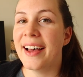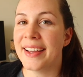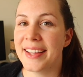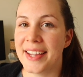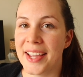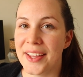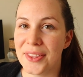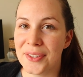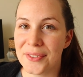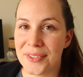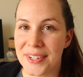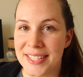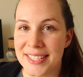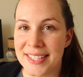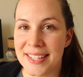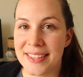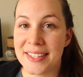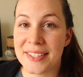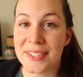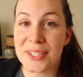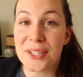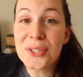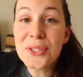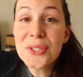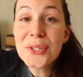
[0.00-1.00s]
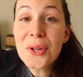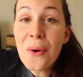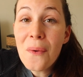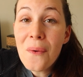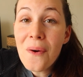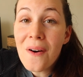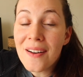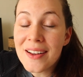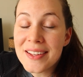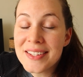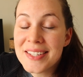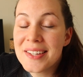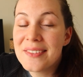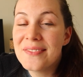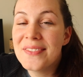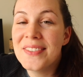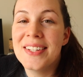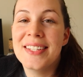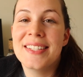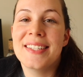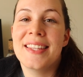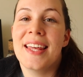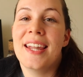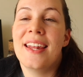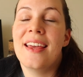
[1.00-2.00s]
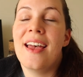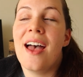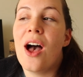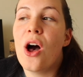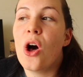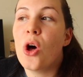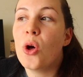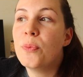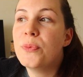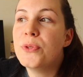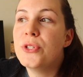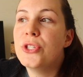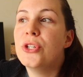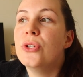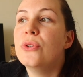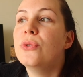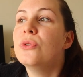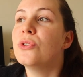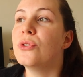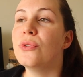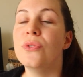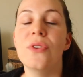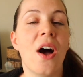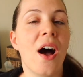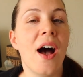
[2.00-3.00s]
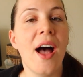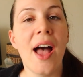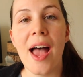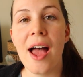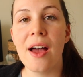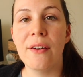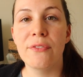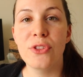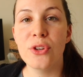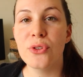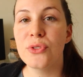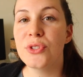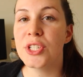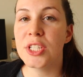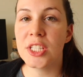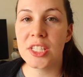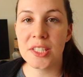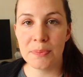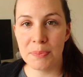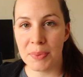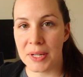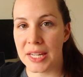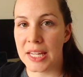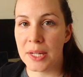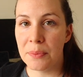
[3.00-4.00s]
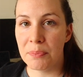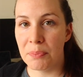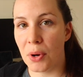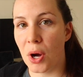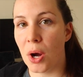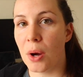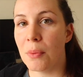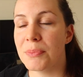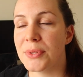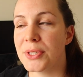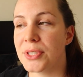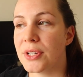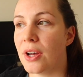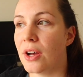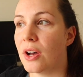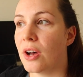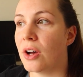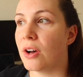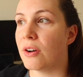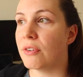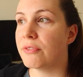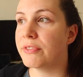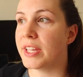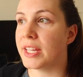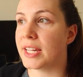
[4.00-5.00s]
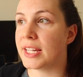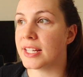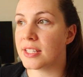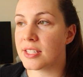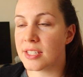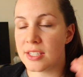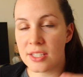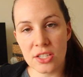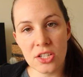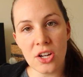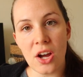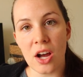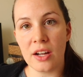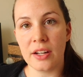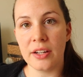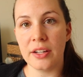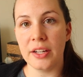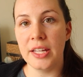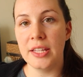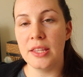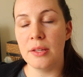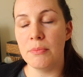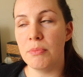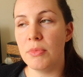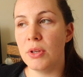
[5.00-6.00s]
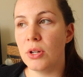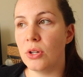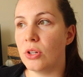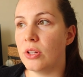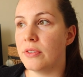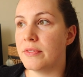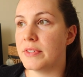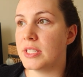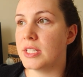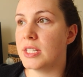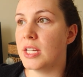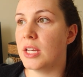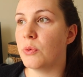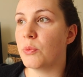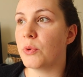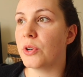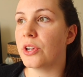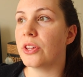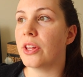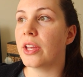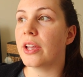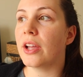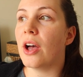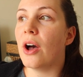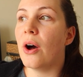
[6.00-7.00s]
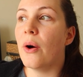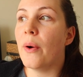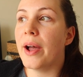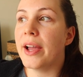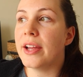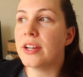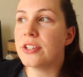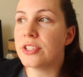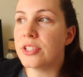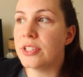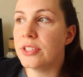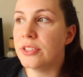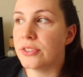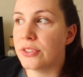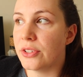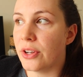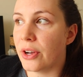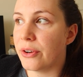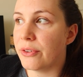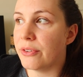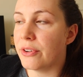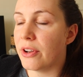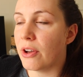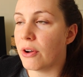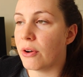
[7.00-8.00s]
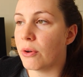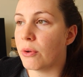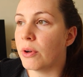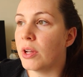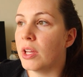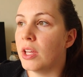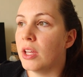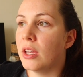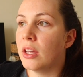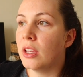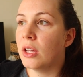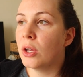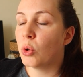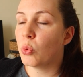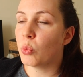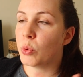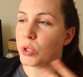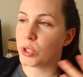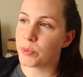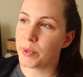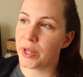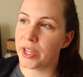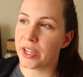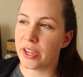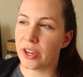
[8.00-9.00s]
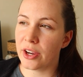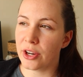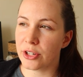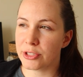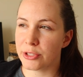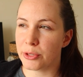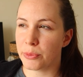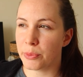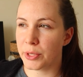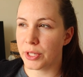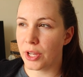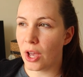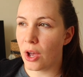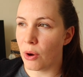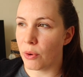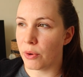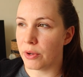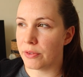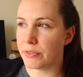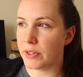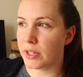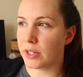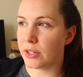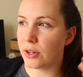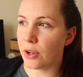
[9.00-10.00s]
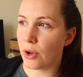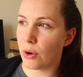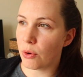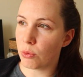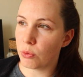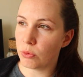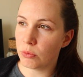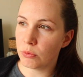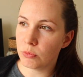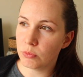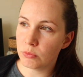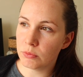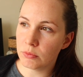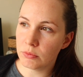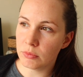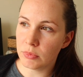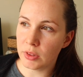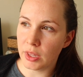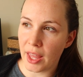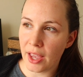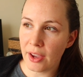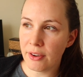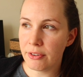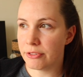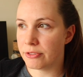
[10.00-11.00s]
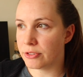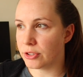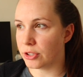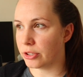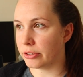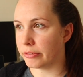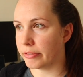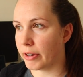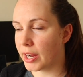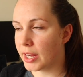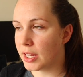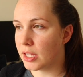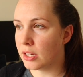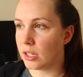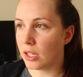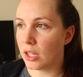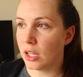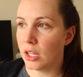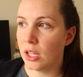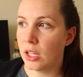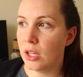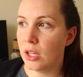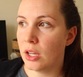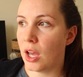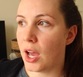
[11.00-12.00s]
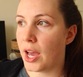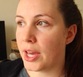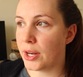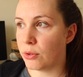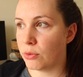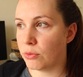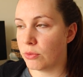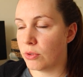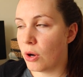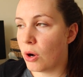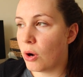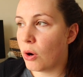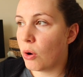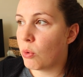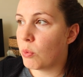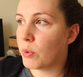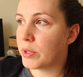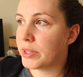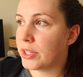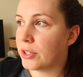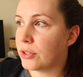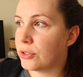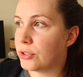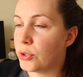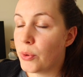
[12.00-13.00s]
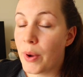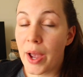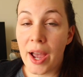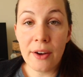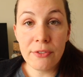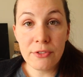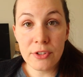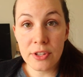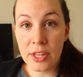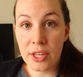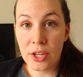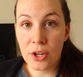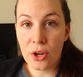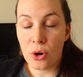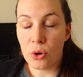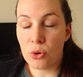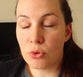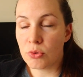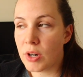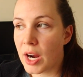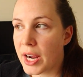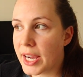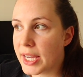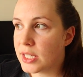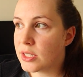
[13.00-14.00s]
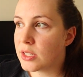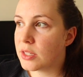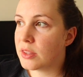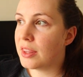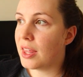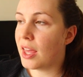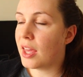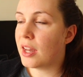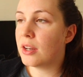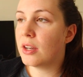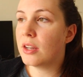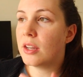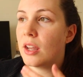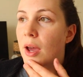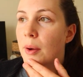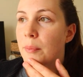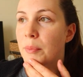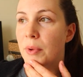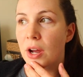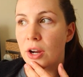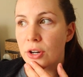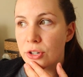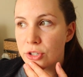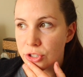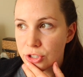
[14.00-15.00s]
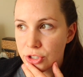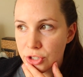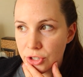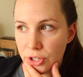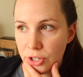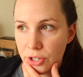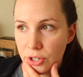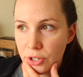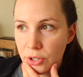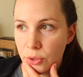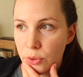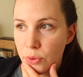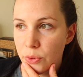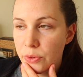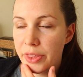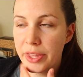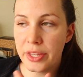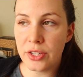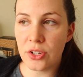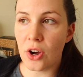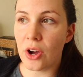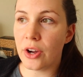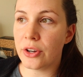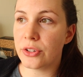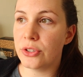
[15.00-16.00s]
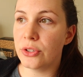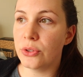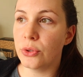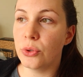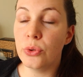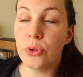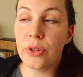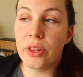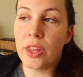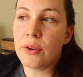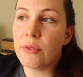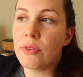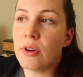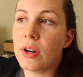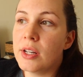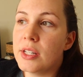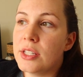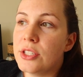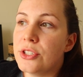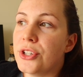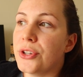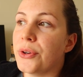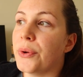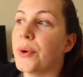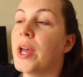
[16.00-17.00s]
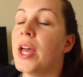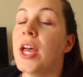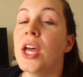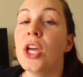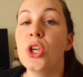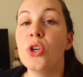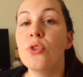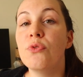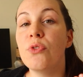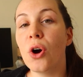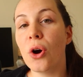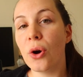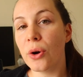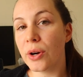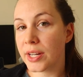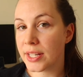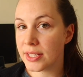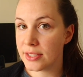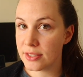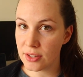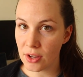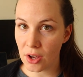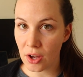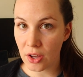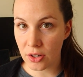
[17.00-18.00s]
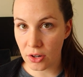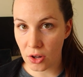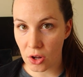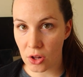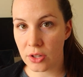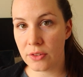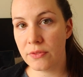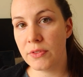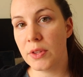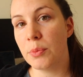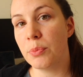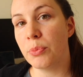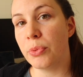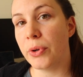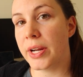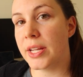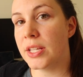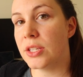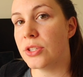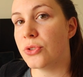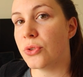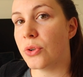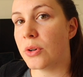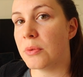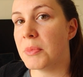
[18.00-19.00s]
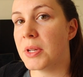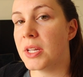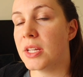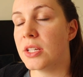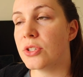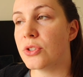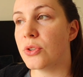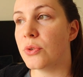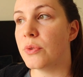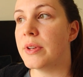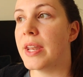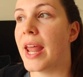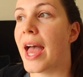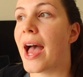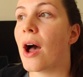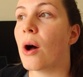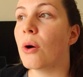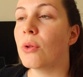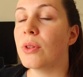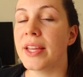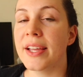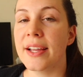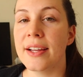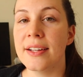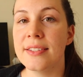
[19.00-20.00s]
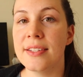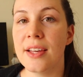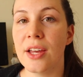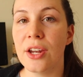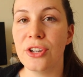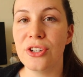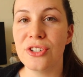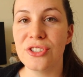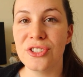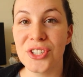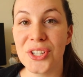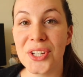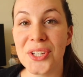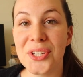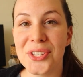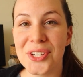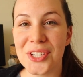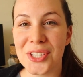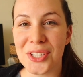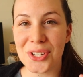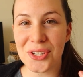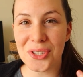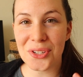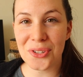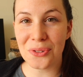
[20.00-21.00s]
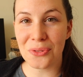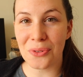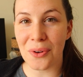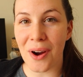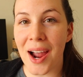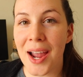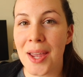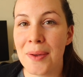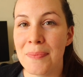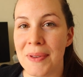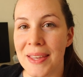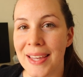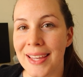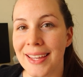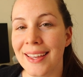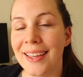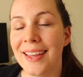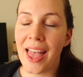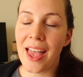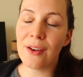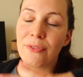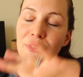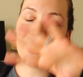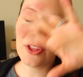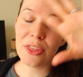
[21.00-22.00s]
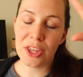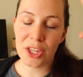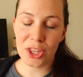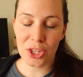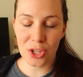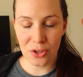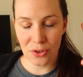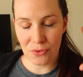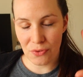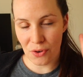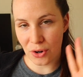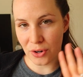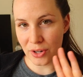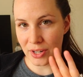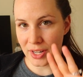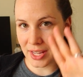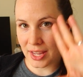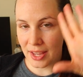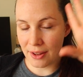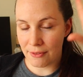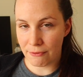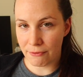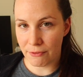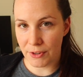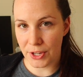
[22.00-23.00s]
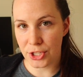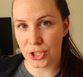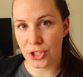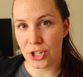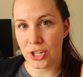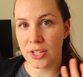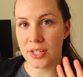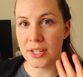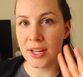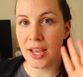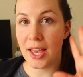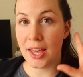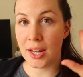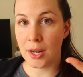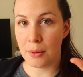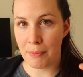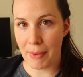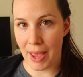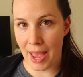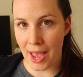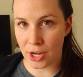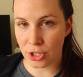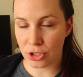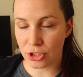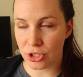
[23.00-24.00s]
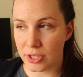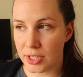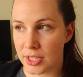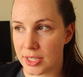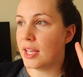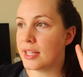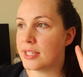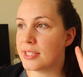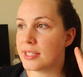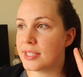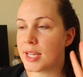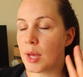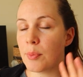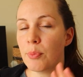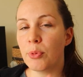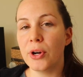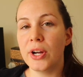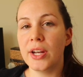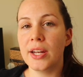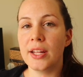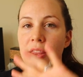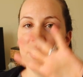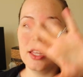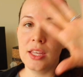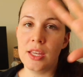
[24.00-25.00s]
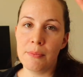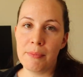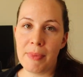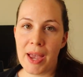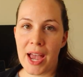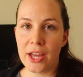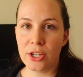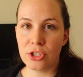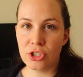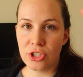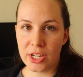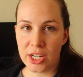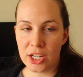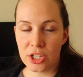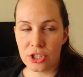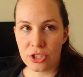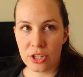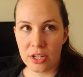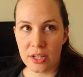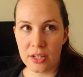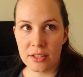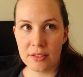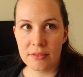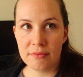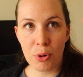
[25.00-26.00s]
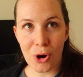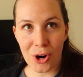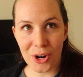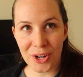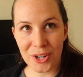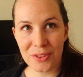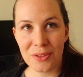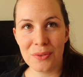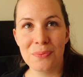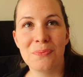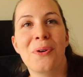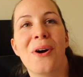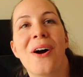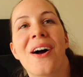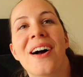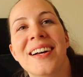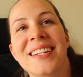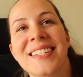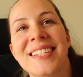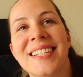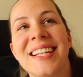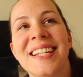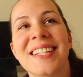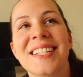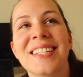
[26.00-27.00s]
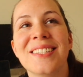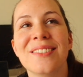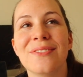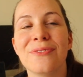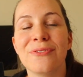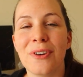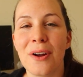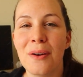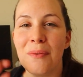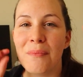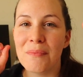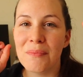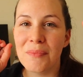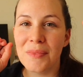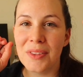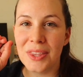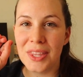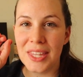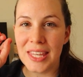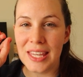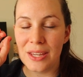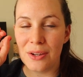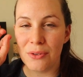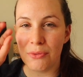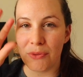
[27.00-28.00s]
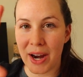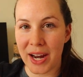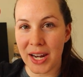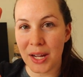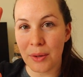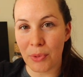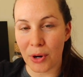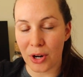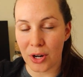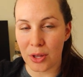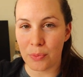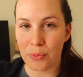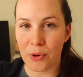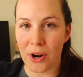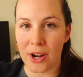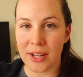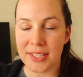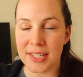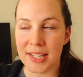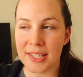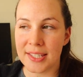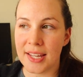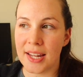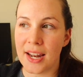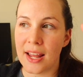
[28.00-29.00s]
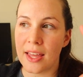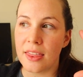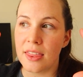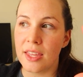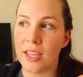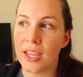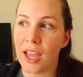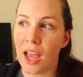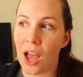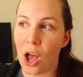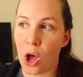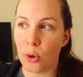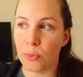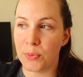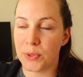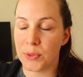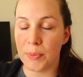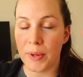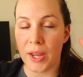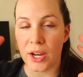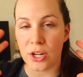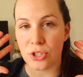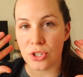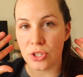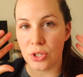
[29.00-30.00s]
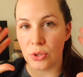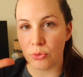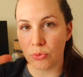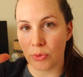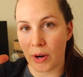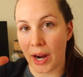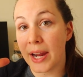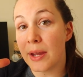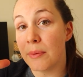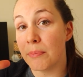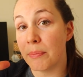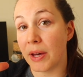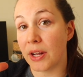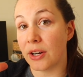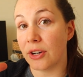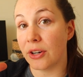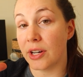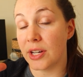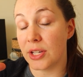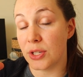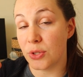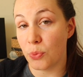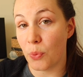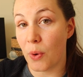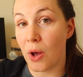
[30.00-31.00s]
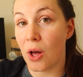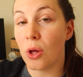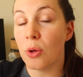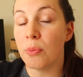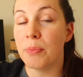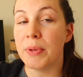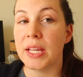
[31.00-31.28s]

Again, the reason this is so awesome is that it helps you to not have those speed bumps of getting stuck in the middle of a scene where you're like, oh, I actually don't know which way a character would go, if they'd go left or right. I don't know what they'll do after they go right. Then I'm not sure who they talk to. Who do they run into? You've already done all of the brainstorming. So now, like I said, you're just describing everything that you've already envisioned and imagined. It's separating the imagination part of the process from the writing part of the process. And I think it helps me actually write better as well